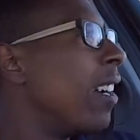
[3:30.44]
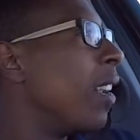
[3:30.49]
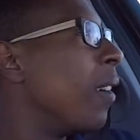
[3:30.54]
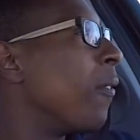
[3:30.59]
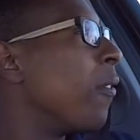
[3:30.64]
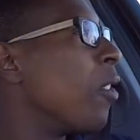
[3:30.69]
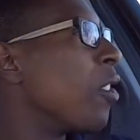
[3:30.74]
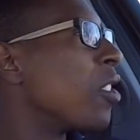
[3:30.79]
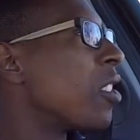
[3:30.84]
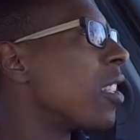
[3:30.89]

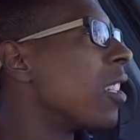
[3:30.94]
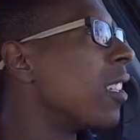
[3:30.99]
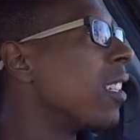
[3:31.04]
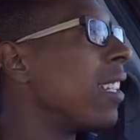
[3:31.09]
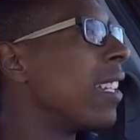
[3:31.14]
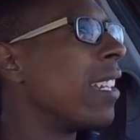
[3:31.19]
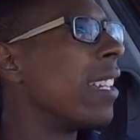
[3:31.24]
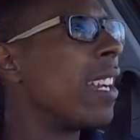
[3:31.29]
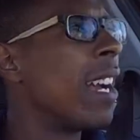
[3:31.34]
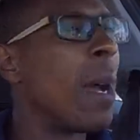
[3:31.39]

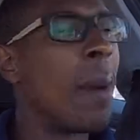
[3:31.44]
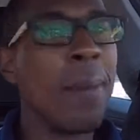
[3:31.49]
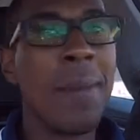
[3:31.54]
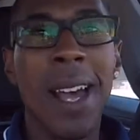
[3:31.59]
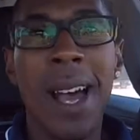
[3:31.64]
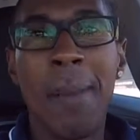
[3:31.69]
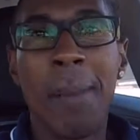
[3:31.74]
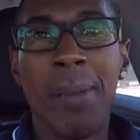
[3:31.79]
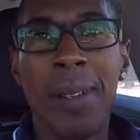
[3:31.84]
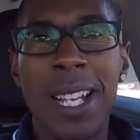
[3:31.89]
Unfortunately, I'm
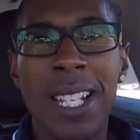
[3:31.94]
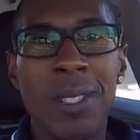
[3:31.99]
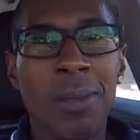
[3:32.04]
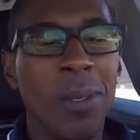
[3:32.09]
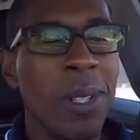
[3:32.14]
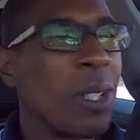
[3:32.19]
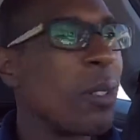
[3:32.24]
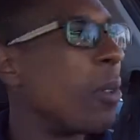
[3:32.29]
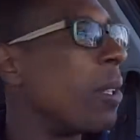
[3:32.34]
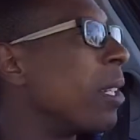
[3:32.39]
not blessed
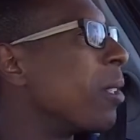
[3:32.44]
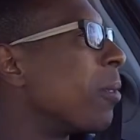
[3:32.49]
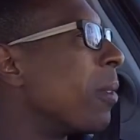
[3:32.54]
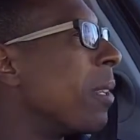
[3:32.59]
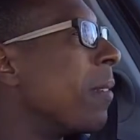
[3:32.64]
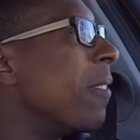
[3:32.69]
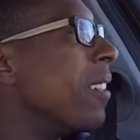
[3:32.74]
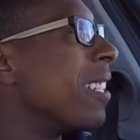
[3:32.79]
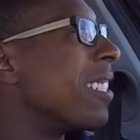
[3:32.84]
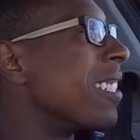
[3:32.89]
with
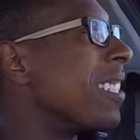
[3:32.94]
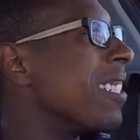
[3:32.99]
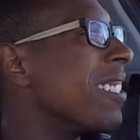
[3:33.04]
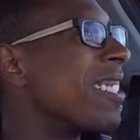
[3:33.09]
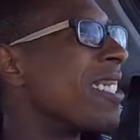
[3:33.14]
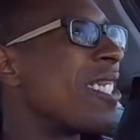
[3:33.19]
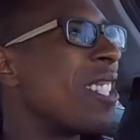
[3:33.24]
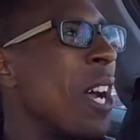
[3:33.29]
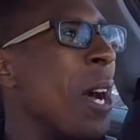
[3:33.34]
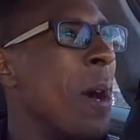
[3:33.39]
20/20 vision.
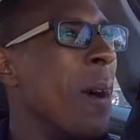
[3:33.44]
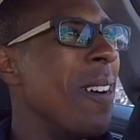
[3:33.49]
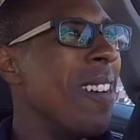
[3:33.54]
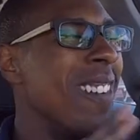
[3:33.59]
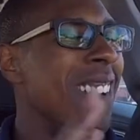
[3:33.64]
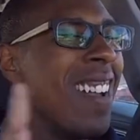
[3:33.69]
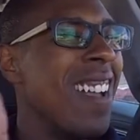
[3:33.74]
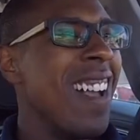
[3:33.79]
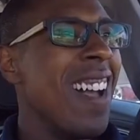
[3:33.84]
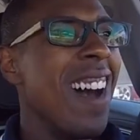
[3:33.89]
So
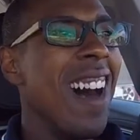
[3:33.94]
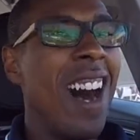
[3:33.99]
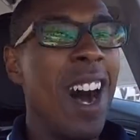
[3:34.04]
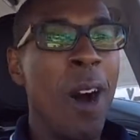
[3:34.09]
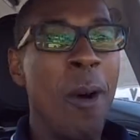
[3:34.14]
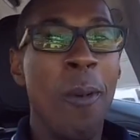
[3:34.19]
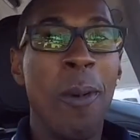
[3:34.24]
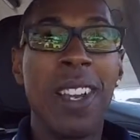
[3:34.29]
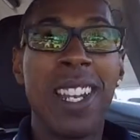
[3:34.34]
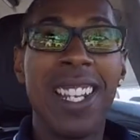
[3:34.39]

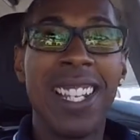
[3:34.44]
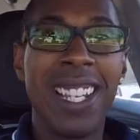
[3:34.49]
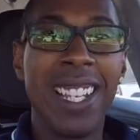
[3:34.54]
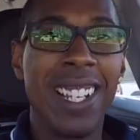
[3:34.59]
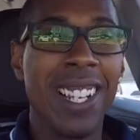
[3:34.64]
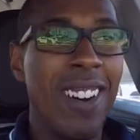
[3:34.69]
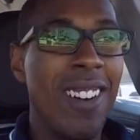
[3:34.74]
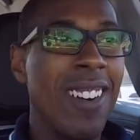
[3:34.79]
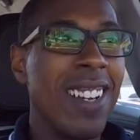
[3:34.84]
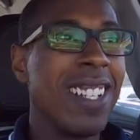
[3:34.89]
we're gonna get
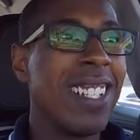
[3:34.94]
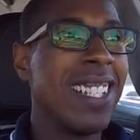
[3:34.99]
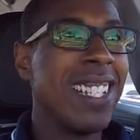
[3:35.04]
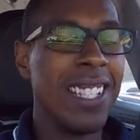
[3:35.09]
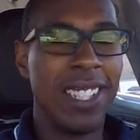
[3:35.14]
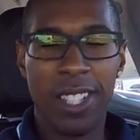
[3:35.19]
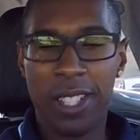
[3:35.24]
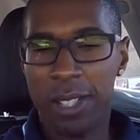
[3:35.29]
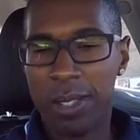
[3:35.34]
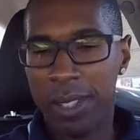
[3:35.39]
going
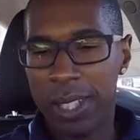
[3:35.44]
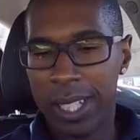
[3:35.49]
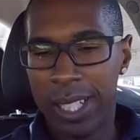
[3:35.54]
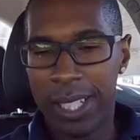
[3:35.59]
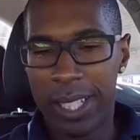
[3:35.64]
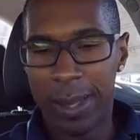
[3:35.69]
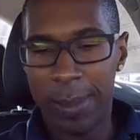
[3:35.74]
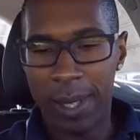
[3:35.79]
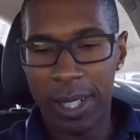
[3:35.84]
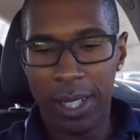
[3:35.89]
in the
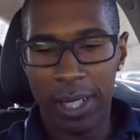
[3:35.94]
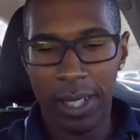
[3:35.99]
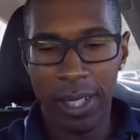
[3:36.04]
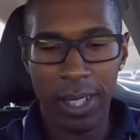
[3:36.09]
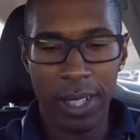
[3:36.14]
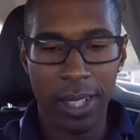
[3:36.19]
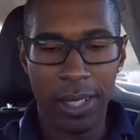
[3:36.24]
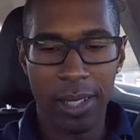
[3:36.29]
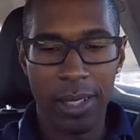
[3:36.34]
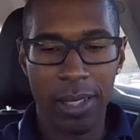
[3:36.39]
Giulia. Let me
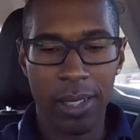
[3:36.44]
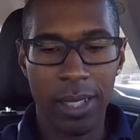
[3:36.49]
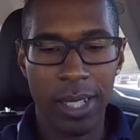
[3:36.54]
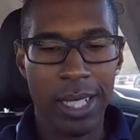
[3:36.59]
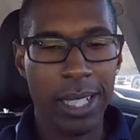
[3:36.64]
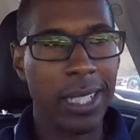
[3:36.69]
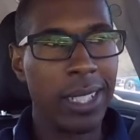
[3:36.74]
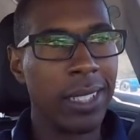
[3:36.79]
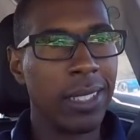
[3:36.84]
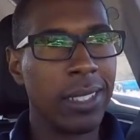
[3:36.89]
turn
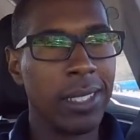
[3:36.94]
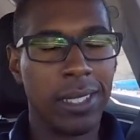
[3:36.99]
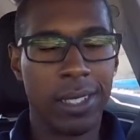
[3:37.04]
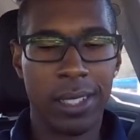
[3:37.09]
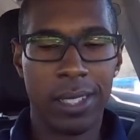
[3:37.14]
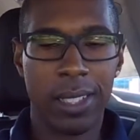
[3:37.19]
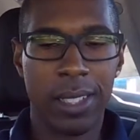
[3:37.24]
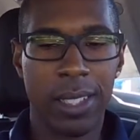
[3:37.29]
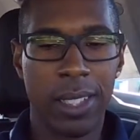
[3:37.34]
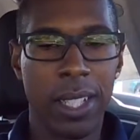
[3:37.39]
on
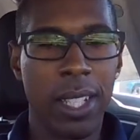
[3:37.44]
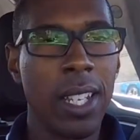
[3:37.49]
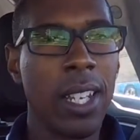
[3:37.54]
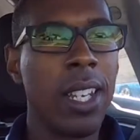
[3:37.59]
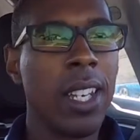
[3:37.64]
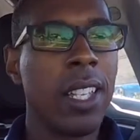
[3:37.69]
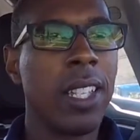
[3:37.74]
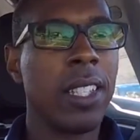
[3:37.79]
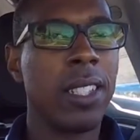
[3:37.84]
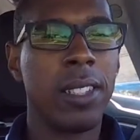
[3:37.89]

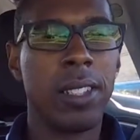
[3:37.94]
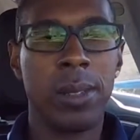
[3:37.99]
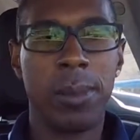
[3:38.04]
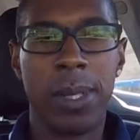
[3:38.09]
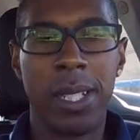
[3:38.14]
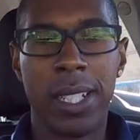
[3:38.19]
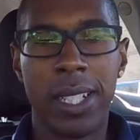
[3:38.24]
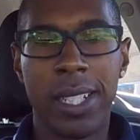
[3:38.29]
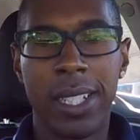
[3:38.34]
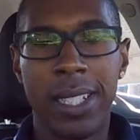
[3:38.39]
a little
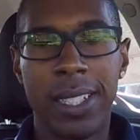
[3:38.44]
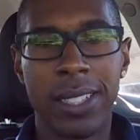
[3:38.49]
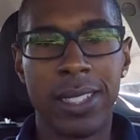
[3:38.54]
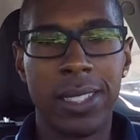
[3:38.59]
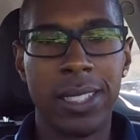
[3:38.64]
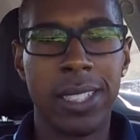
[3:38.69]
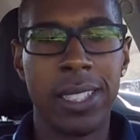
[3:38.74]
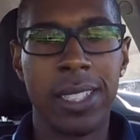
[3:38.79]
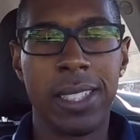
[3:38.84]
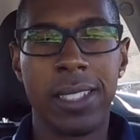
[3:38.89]
bit of
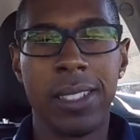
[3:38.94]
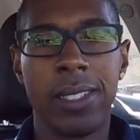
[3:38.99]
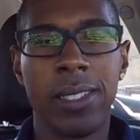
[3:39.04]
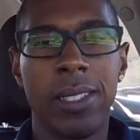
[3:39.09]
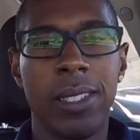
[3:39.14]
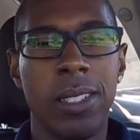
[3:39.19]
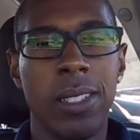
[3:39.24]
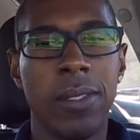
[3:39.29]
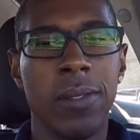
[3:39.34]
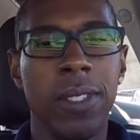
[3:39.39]
AC.
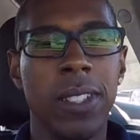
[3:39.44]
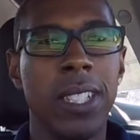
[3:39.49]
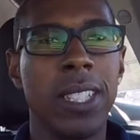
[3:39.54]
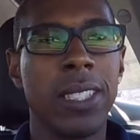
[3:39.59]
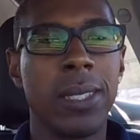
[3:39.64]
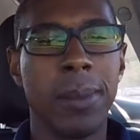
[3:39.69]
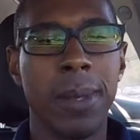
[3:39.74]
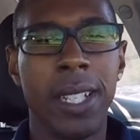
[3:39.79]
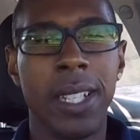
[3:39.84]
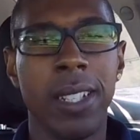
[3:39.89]
Hopefully it
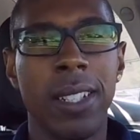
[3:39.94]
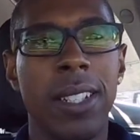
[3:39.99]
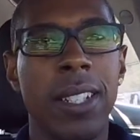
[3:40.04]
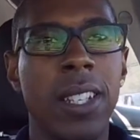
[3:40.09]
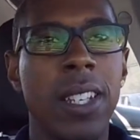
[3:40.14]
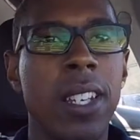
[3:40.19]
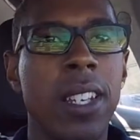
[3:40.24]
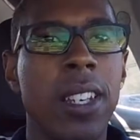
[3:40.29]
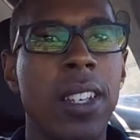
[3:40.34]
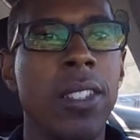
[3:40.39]
doesn't make
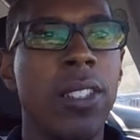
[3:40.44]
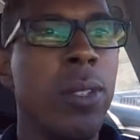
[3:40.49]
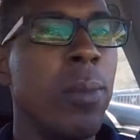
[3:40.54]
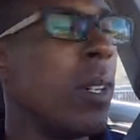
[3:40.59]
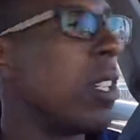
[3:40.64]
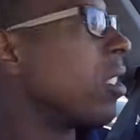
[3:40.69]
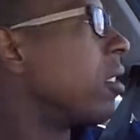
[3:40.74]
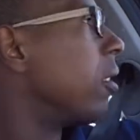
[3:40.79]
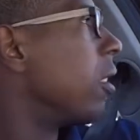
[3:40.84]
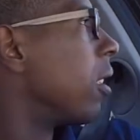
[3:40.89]
too
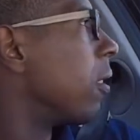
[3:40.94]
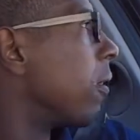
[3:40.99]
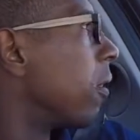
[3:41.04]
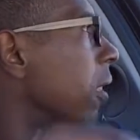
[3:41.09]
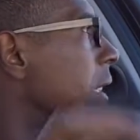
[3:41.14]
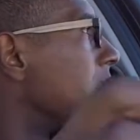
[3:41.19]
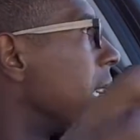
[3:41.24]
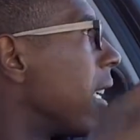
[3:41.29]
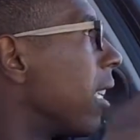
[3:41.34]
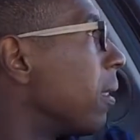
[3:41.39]
much noise for
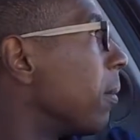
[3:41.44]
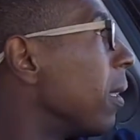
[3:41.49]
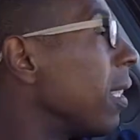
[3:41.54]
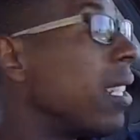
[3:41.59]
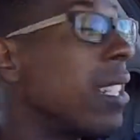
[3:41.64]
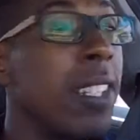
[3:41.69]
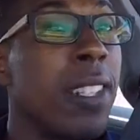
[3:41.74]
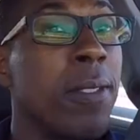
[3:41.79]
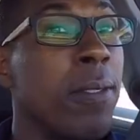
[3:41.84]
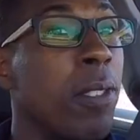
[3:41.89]
you guys, but
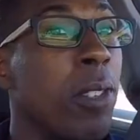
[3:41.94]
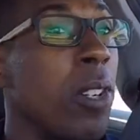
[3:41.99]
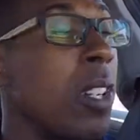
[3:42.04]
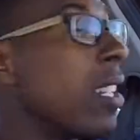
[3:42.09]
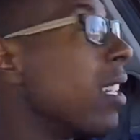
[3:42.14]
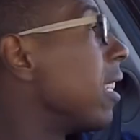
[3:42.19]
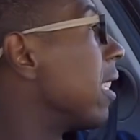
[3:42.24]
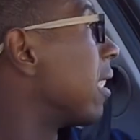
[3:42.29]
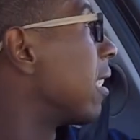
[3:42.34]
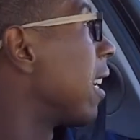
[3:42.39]
it is
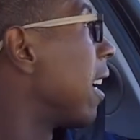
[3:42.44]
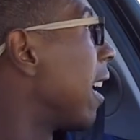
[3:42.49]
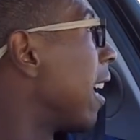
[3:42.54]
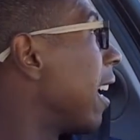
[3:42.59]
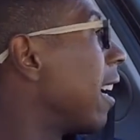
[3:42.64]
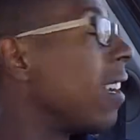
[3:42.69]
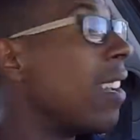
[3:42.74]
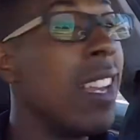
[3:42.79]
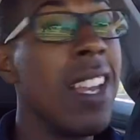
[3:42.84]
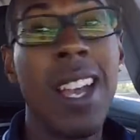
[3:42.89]
Florida, it is
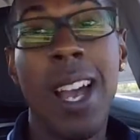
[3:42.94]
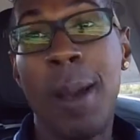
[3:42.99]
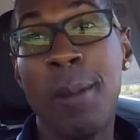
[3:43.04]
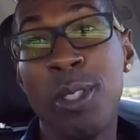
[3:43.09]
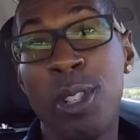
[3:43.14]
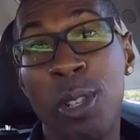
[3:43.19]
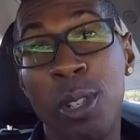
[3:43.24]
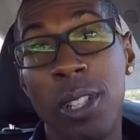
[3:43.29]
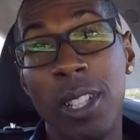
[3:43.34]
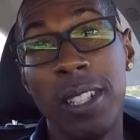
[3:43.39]
hot. I'm
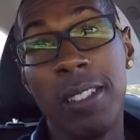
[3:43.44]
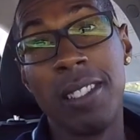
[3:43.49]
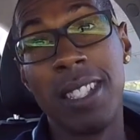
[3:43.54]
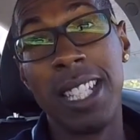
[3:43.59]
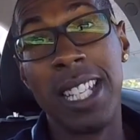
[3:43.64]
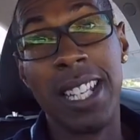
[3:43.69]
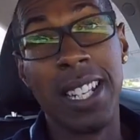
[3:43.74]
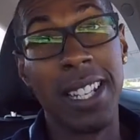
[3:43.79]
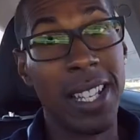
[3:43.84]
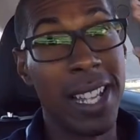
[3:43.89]
sure you could have
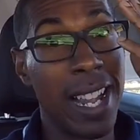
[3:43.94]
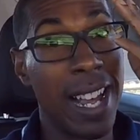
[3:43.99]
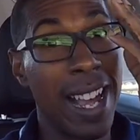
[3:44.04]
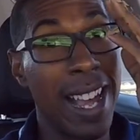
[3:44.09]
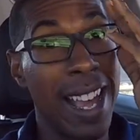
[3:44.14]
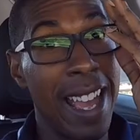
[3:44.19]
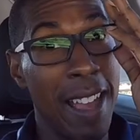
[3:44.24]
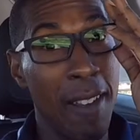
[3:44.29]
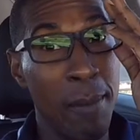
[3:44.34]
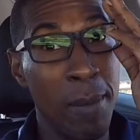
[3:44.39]
seen that
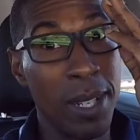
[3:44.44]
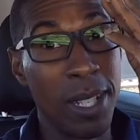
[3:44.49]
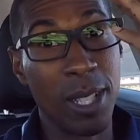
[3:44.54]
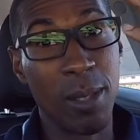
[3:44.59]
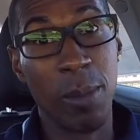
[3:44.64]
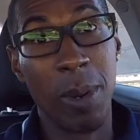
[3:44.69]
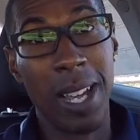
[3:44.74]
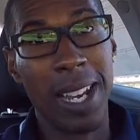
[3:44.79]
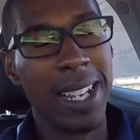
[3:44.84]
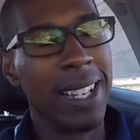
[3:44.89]
I have been
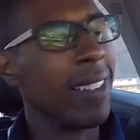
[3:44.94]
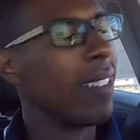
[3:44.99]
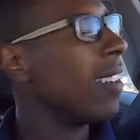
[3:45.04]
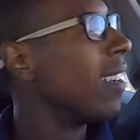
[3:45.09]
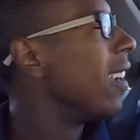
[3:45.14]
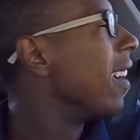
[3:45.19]
sweating.